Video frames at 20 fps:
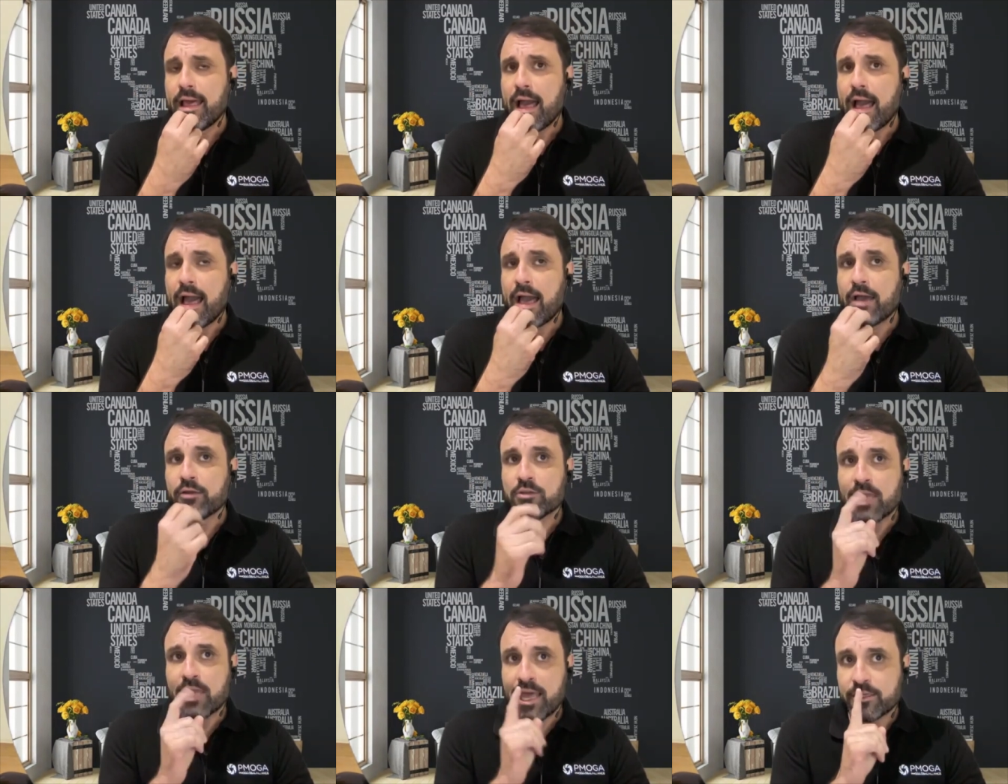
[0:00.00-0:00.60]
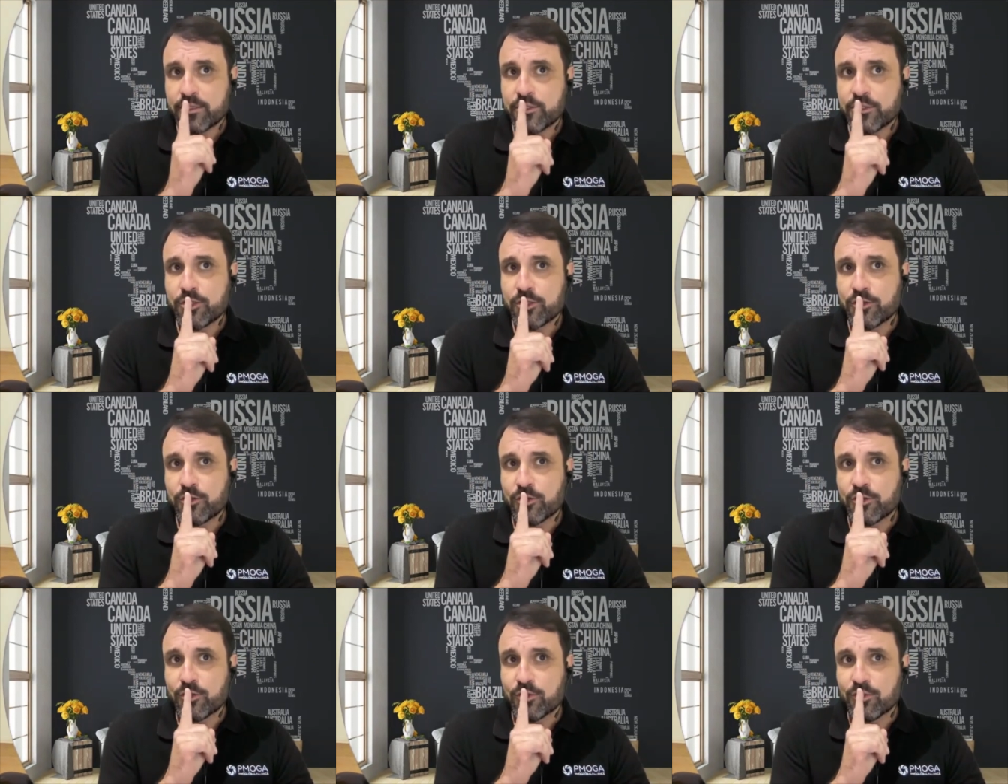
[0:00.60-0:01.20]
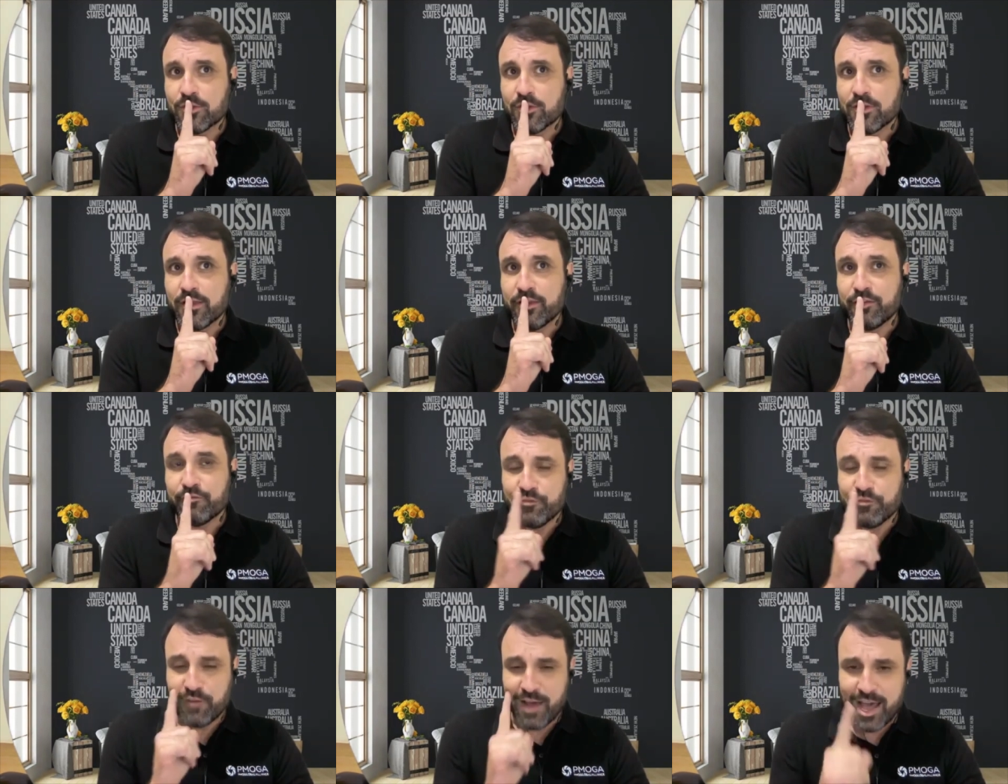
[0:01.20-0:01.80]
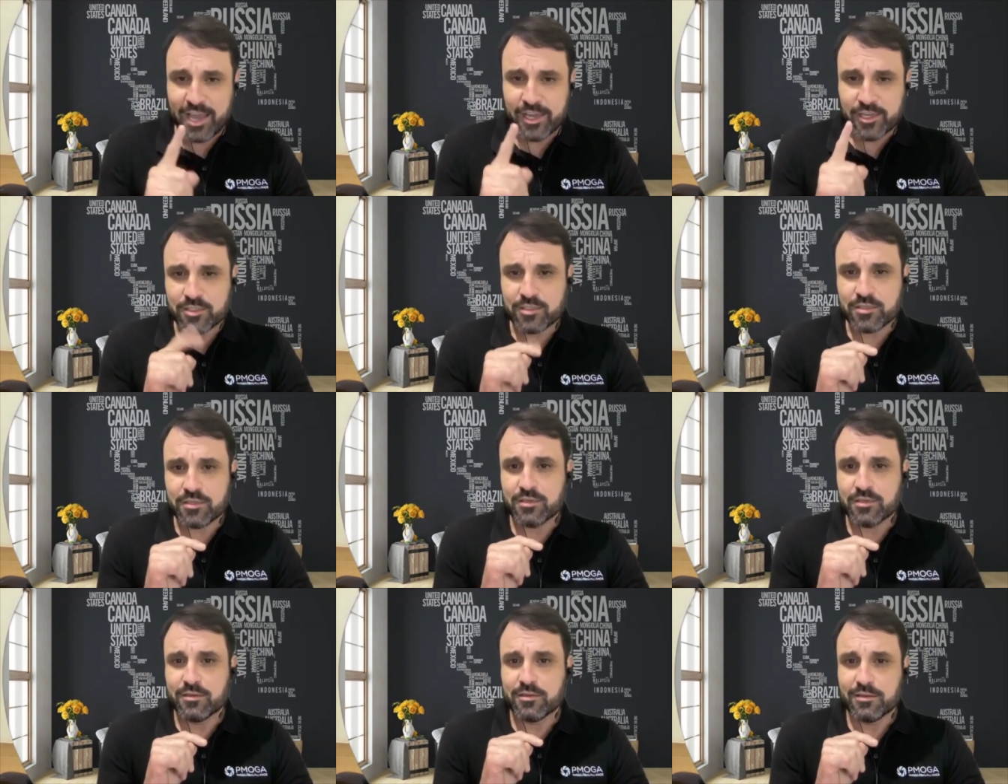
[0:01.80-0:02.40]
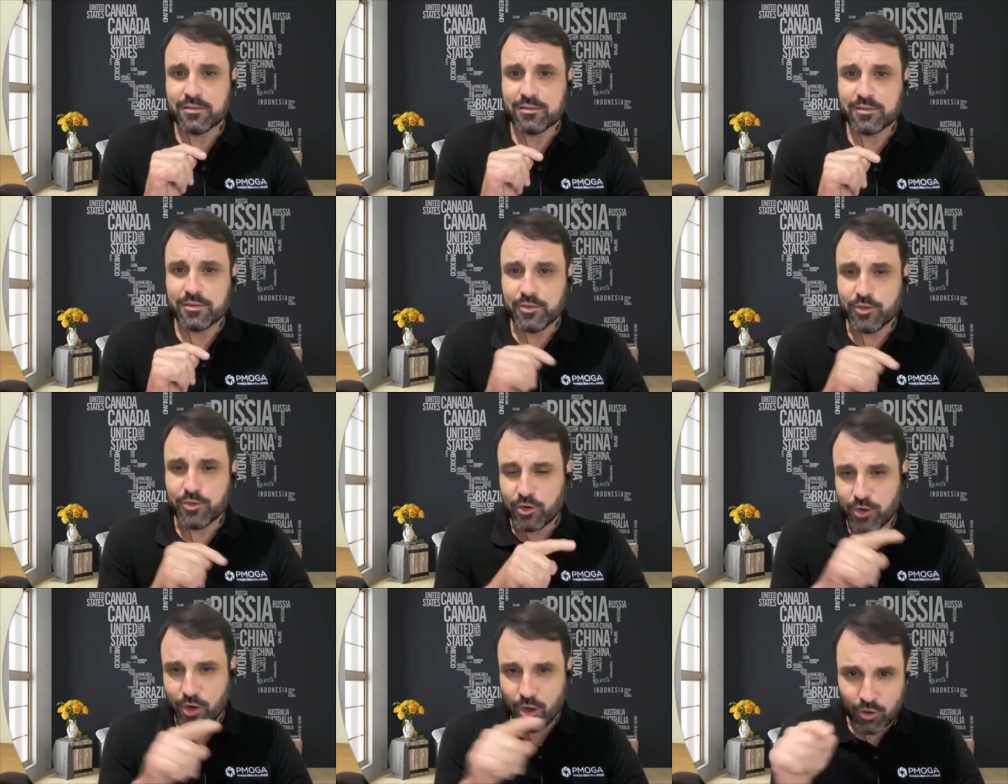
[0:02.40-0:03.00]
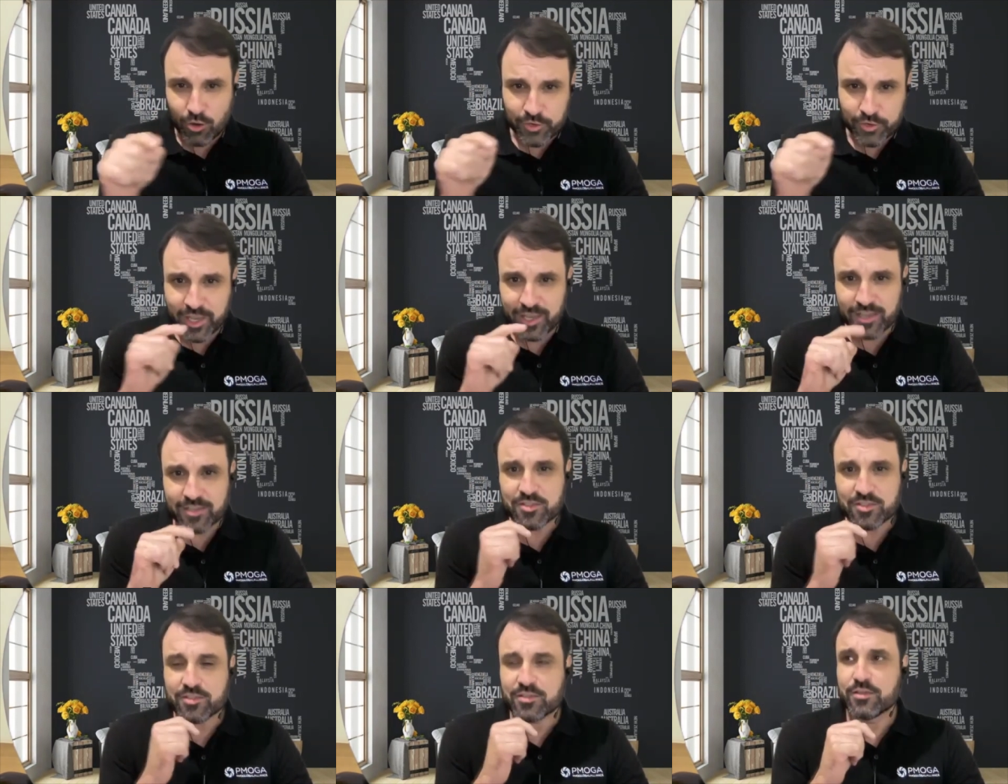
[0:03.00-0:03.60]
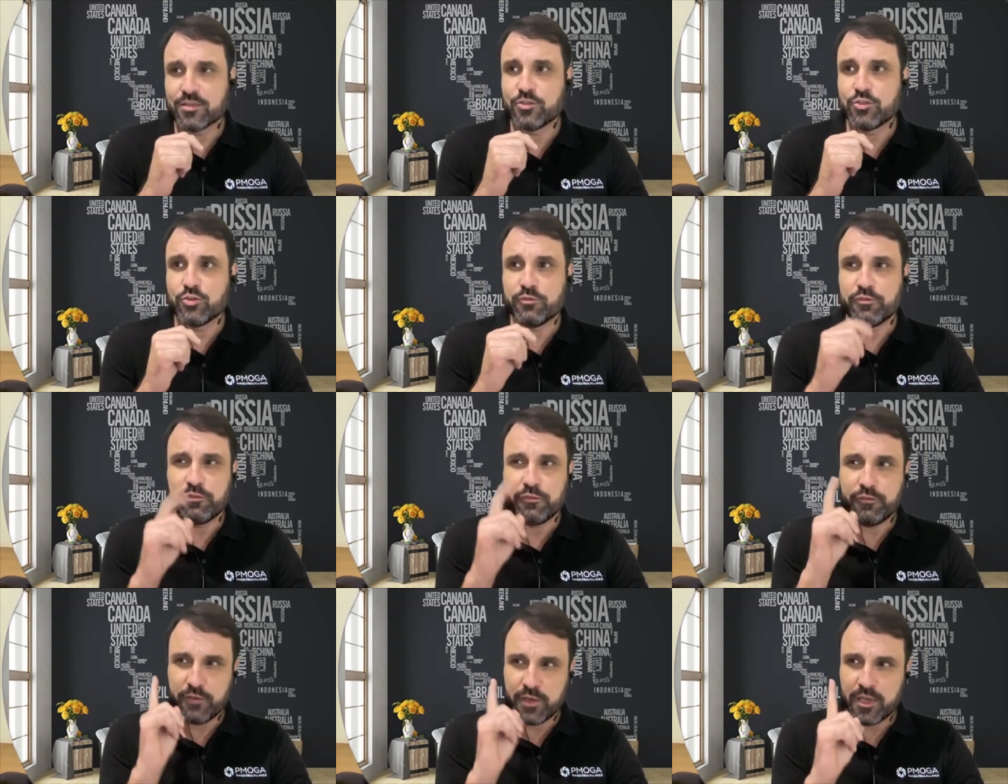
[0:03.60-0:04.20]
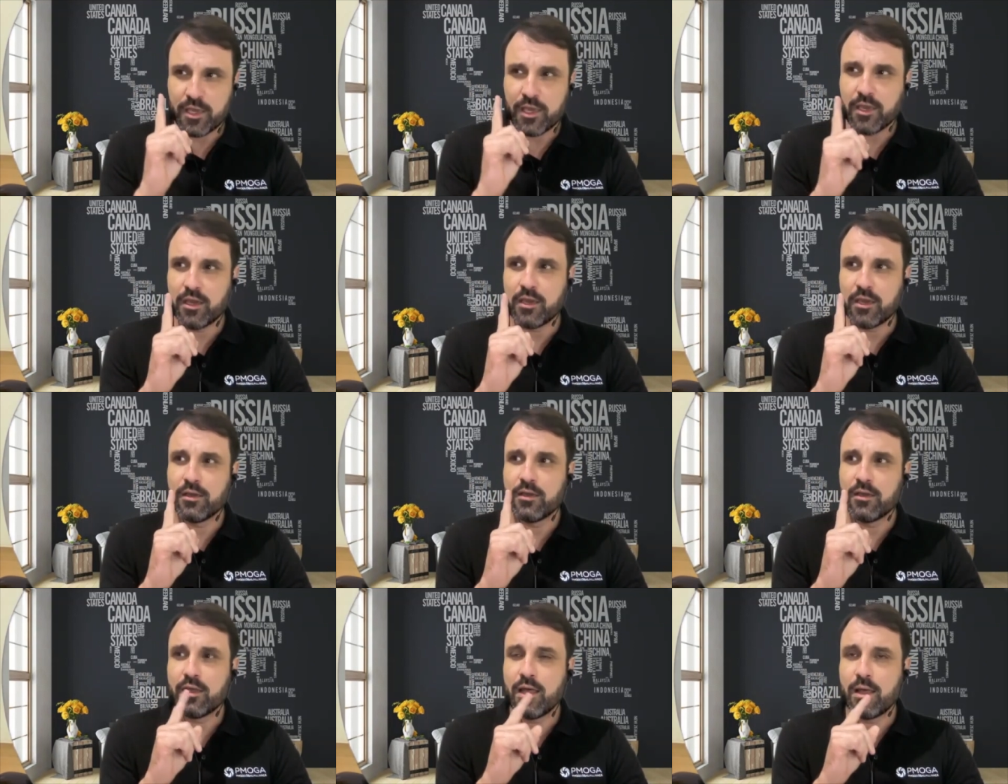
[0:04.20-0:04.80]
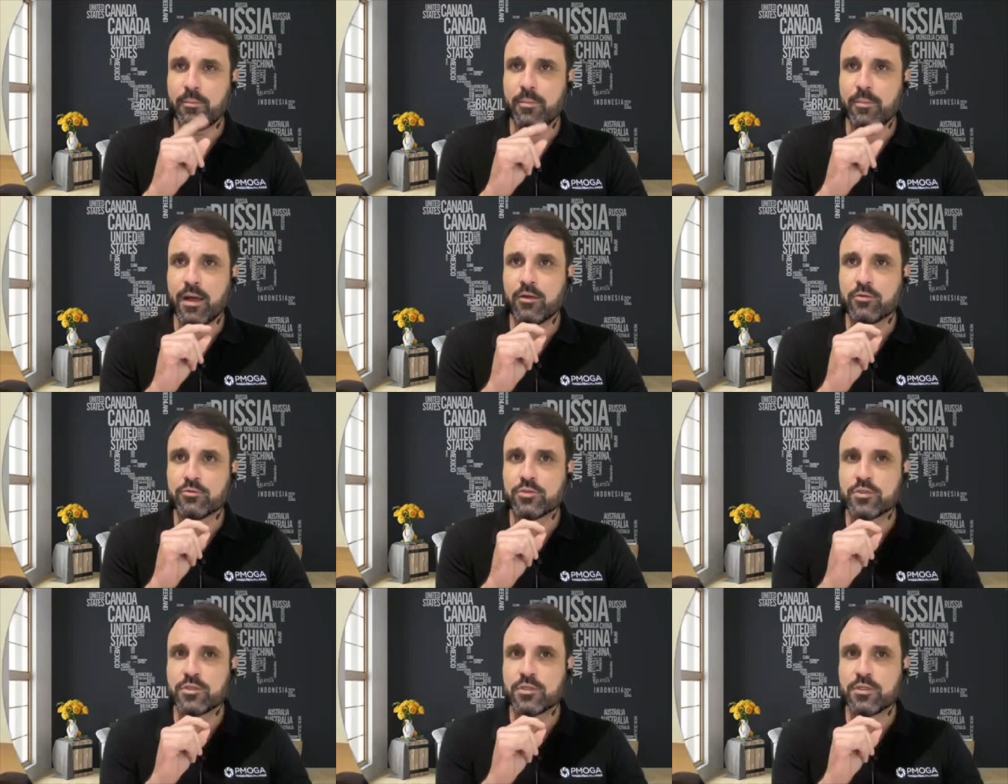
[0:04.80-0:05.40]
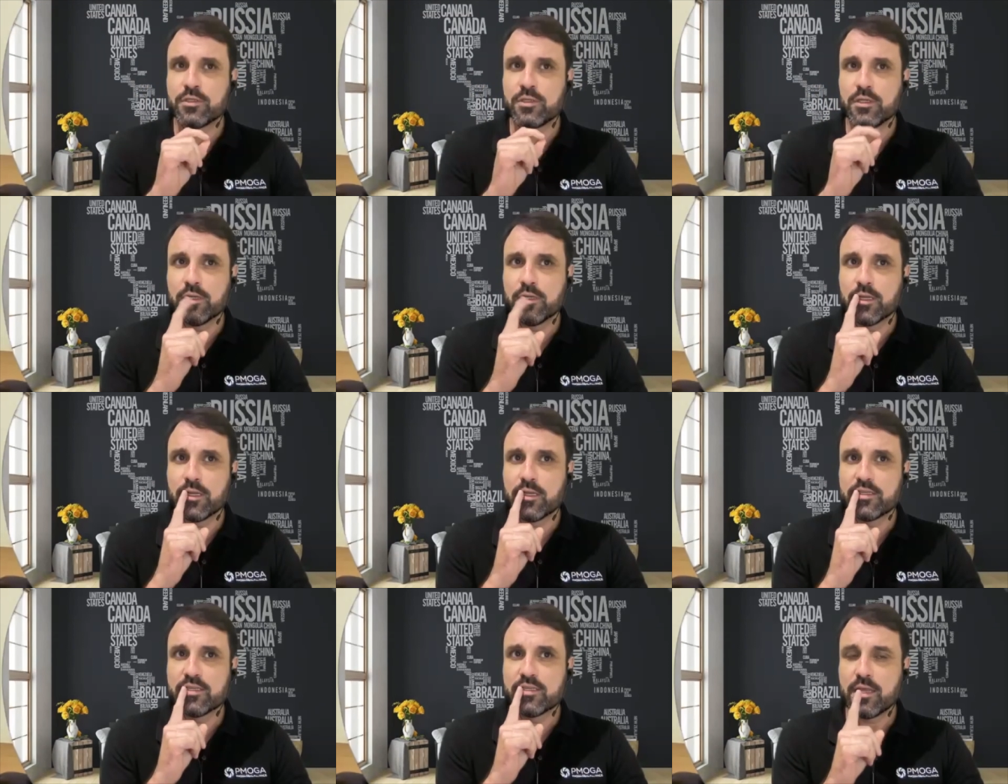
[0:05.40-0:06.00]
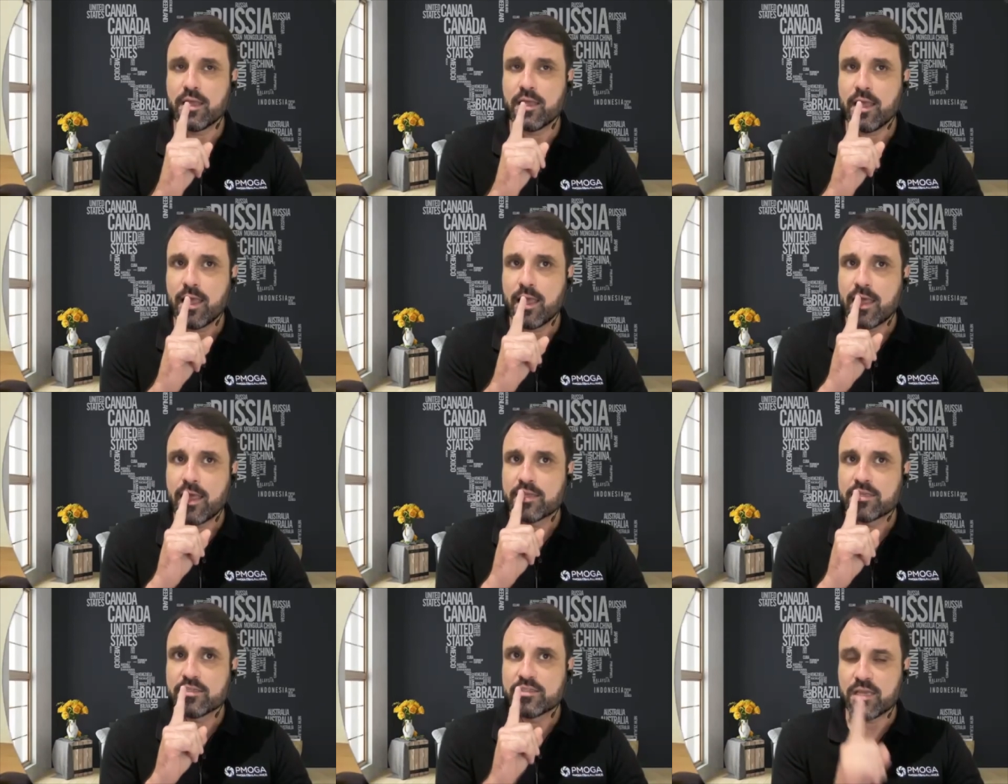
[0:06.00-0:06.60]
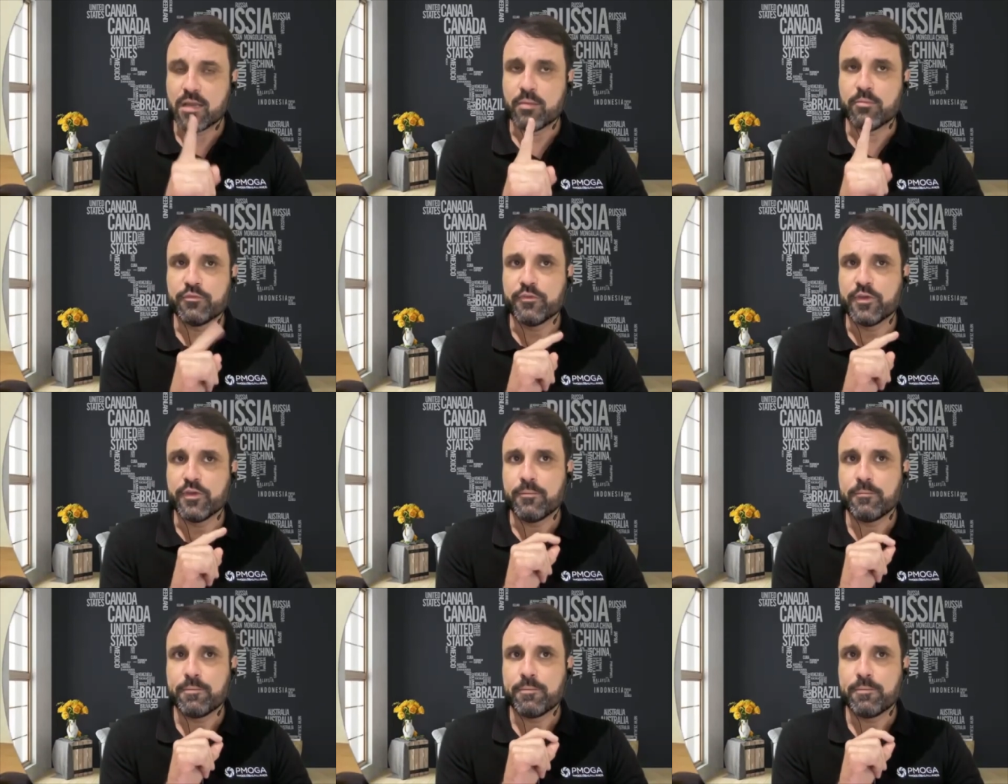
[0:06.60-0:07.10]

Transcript: I'd like to invite your audience to think about something.